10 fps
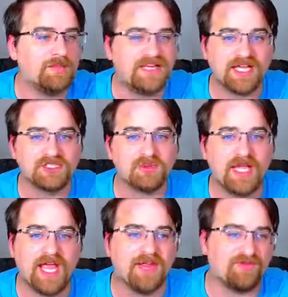Next,
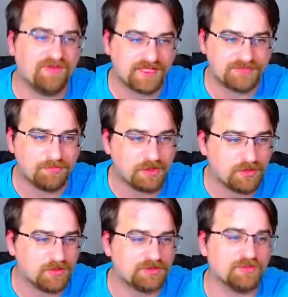we had
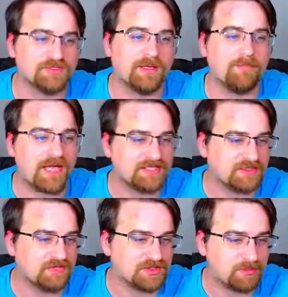Facebook, which was a
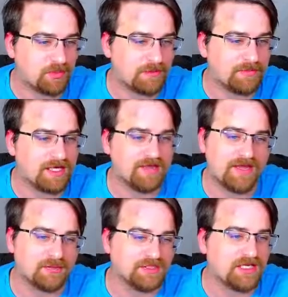massive disappointment,
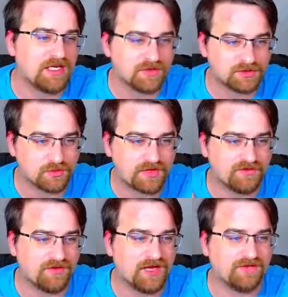and that was another
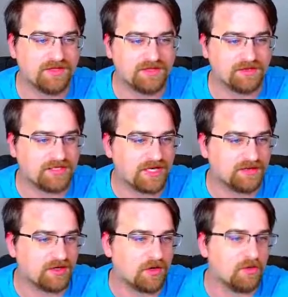25. I think they're
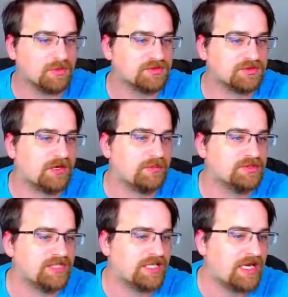down near almost
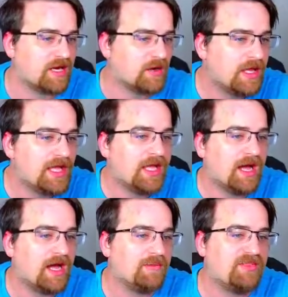30% now.
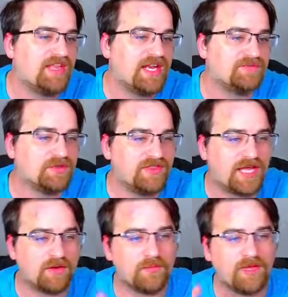Then after
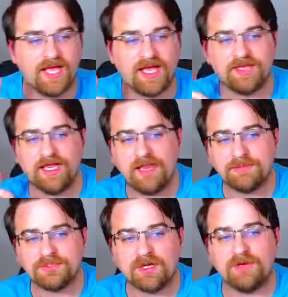that, we had
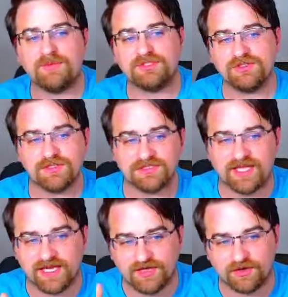Amazon, which looks
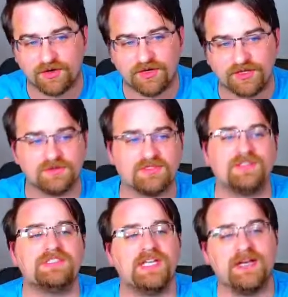like their earnings was
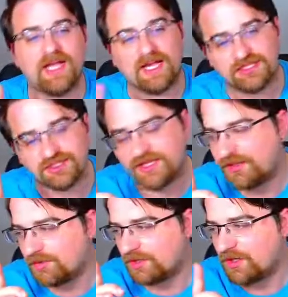on this date. Actually,
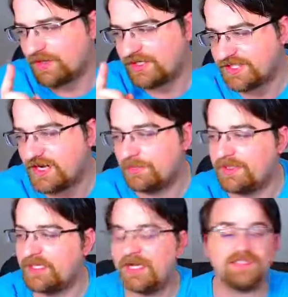they were going down
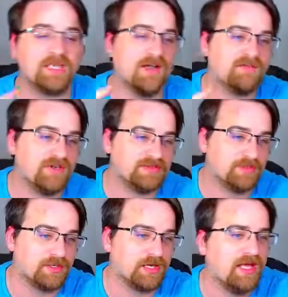because of
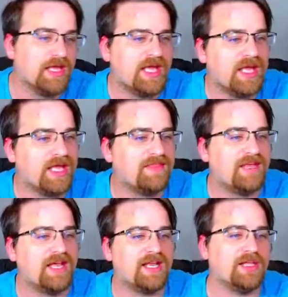Facebook, and
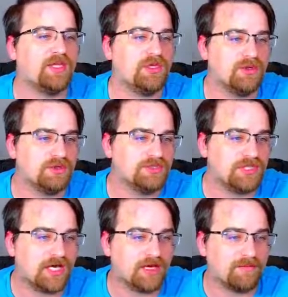they had a
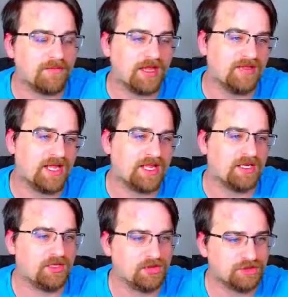huge
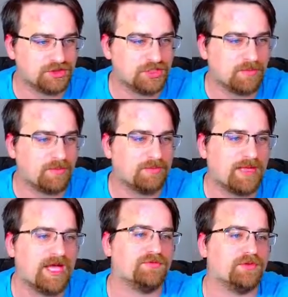jump
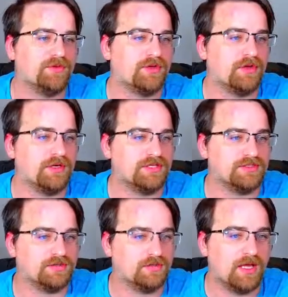up after their
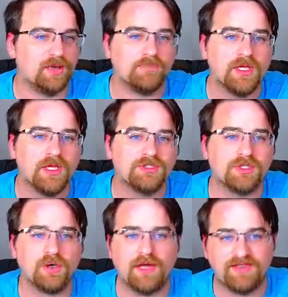earnings as well.
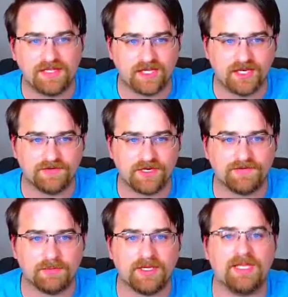So I think I covered
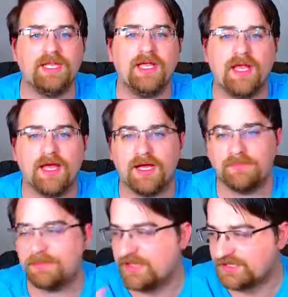everybody,
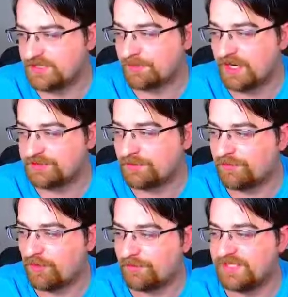but that's the price
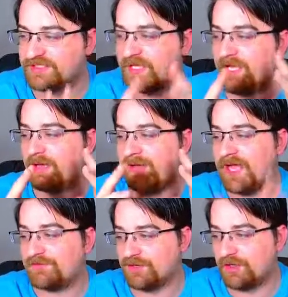performance
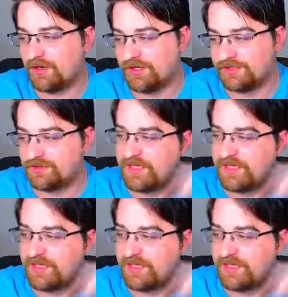after earnings.